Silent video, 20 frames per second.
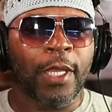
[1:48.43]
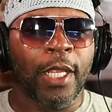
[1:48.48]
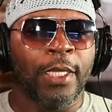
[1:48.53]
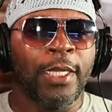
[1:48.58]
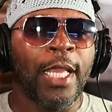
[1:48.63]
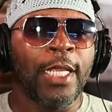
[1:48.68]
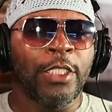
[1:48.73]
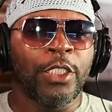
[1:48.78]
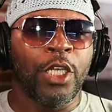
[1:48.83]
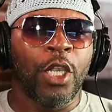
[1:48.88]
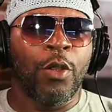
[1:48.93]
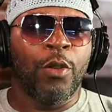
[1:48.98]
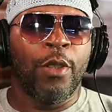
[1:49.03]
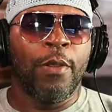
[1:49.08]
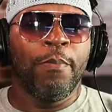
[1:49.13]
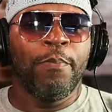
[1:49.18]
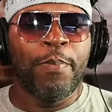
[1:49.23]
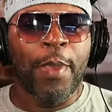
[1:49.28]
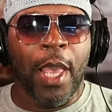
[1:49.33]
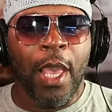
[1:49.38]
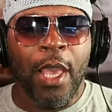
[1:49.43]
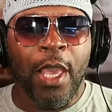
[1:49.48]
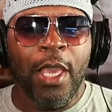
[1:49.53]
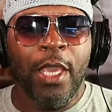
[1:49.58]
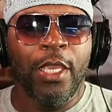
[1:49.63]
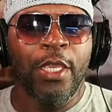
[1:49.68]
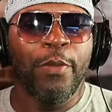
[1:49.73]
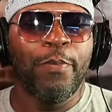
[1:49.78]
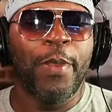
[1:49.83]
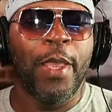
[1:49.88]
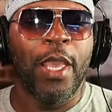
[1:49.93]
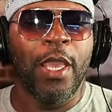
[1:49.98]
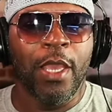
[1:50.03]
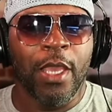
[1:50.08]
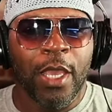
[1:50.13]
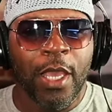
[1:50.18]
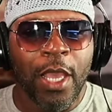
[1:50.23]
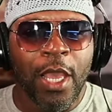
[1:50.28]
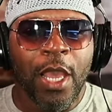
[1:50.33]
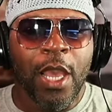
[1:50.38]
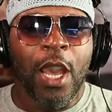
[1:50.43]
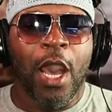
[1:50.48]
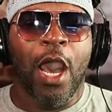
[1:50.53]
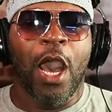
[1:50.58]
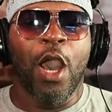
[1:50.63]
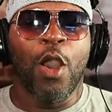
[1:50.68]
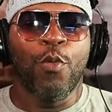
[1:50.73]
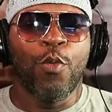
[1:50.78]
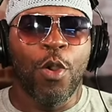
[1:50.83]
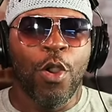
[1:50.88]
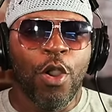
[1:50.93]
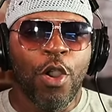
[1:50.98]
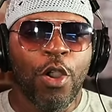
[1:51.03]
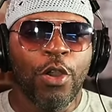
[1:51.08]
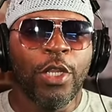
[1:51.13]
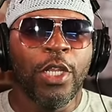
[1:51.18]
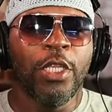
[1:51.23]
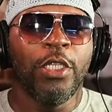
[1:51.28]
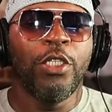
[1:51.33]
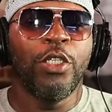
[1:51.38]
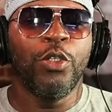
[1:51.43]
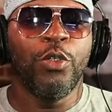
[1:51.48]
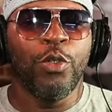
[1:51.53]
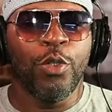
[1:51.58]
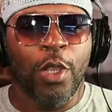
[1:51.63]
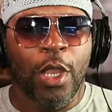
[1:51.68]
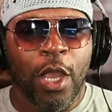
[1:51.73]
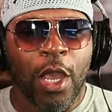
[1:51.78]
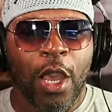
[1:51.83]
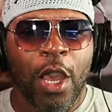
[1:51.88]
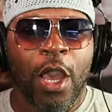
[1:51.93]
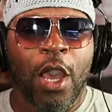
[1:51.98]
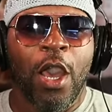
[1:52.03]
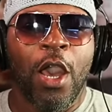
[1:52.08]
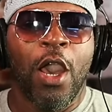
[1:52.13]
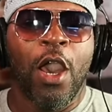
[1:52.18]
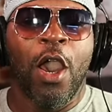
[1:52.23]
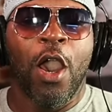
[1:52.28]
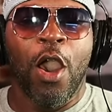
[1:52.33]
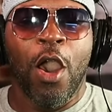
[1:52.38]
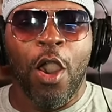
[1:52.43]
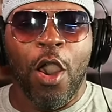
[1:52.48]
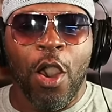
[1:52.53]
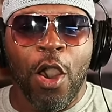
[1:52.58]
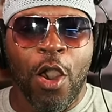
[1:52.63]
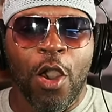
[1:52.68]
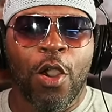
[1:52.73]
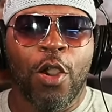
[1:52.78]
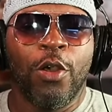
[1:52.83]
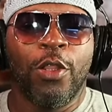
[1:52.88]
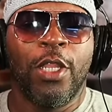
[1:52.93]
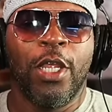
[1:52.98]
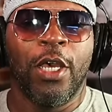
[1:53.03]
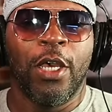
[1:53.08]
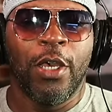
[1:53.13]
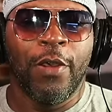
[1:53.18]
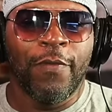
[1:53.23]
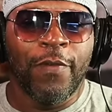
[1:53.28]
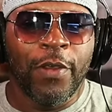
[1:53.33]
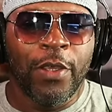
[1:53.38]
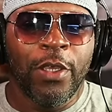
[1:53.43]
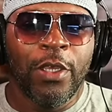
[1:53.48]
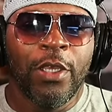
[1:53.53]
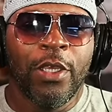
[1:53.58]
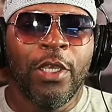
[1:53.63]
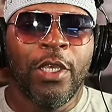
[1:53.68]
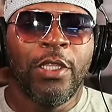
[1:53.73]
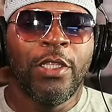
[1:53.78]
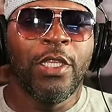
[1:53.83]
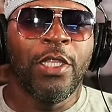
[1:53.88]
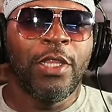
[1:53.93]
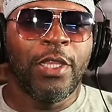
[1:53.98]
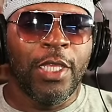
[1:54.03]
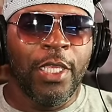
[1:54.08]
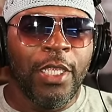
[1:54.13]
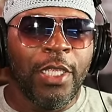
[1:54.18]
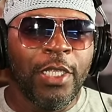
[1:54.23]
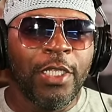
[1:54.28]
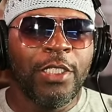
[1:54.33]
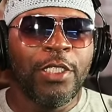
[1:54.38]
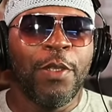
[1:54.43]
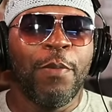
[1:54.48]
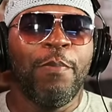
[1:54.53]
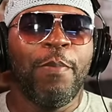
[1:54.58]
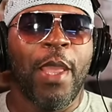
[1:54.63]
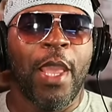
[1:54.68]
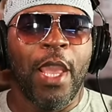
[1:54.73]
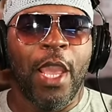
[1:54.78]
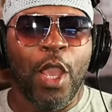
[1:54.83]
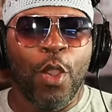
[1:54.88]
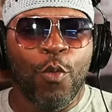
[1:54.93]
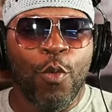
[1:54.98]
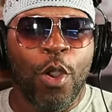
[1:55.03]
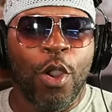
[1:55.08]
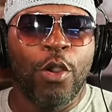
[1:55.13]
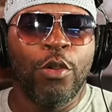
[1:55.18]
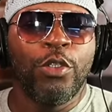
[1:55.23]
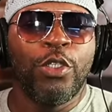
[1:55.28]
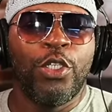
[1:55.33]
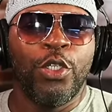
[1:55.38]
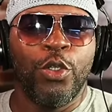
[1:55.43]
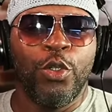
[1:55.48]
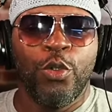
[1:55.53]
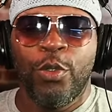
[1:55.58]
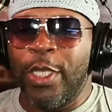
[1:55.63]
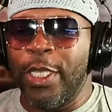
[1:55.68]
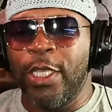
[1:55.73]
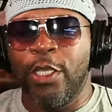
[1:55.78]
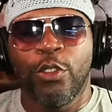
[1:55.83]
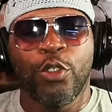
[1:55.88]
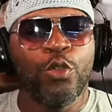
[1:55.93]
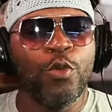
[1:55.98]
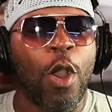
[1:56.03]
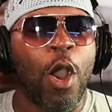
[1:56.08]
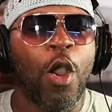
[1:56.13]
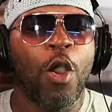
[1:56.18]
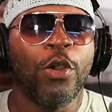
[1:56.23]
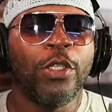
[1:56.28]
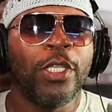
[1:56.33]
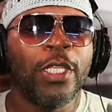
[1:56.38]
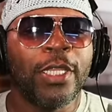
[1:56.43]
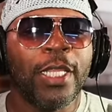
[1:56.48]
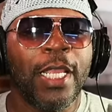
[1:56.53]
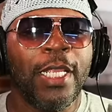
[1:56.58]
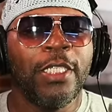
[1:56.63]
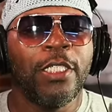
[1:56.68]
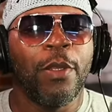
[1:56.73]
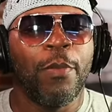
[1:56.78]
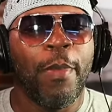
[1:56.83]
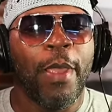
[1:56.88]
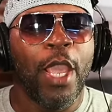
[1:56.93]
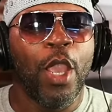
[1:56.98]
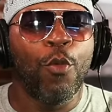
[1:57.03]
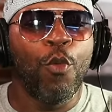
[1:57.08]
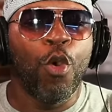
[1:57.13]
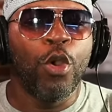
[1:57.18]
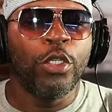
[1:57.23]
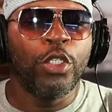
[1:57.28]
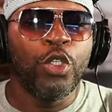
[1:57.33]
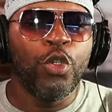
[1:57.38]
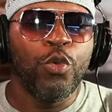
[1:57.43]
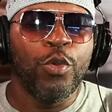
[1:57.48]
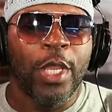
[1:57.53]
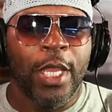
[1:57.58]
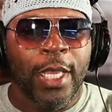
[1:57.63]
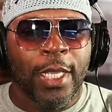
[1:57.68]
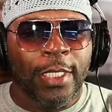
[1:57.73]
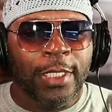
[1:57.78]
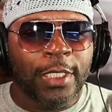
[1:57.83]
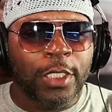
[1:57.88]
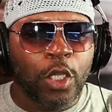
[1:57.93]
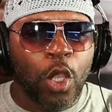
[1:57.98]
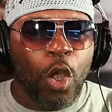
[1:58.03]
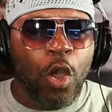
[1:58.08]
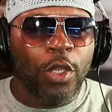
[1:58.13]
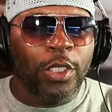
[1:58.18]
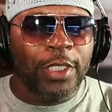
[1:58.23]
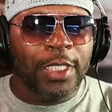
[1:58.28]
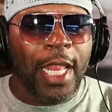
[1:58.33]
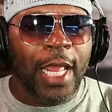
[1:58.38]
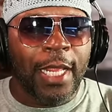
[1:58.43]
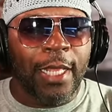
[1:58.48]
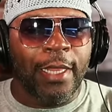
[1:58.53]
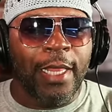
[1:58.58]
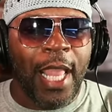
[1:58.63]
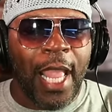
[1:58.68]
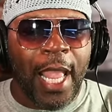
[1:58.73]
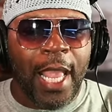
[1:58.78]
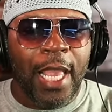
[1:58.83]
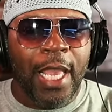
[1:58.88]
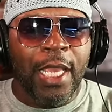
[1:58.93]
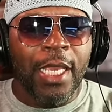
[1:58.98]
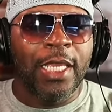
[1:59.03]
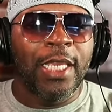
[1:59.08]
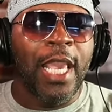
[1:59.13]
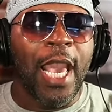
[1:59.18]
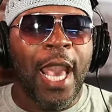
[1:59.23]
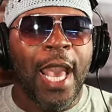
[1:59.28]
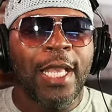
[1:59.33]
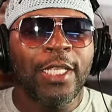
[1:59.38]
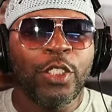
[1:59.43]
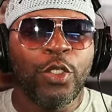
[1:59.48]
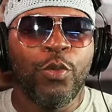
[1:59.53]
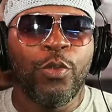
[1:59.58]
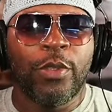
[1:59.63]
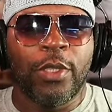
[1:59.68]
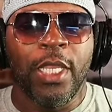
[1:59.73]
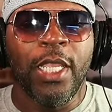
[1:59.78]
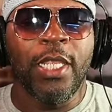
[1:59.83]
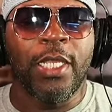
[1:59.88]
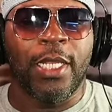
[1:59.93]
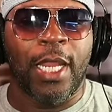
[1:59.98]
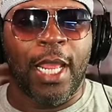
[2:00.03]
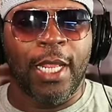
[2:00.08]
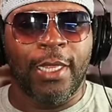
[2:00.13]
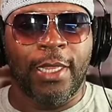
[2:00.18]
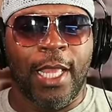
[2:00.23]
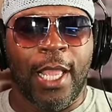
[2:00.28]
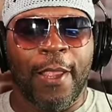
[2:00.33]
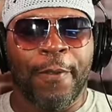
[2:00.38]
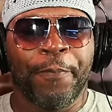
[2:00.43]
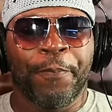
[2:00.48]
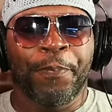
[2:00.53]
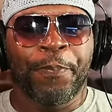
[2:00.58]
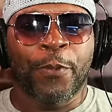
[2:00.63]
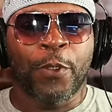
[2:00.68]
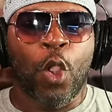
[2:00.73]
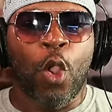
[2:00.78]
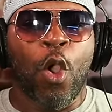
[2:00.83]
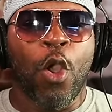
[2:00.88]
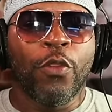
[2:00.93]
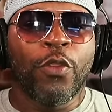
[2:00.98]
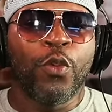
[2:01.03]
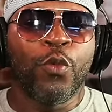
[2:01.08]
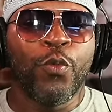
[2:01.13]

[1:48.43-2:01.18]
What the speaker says: like Joe, baby, I wanna do all of the things your man won't do. He'll do all the things your man won't do. Songs like that, guys who think like that, are the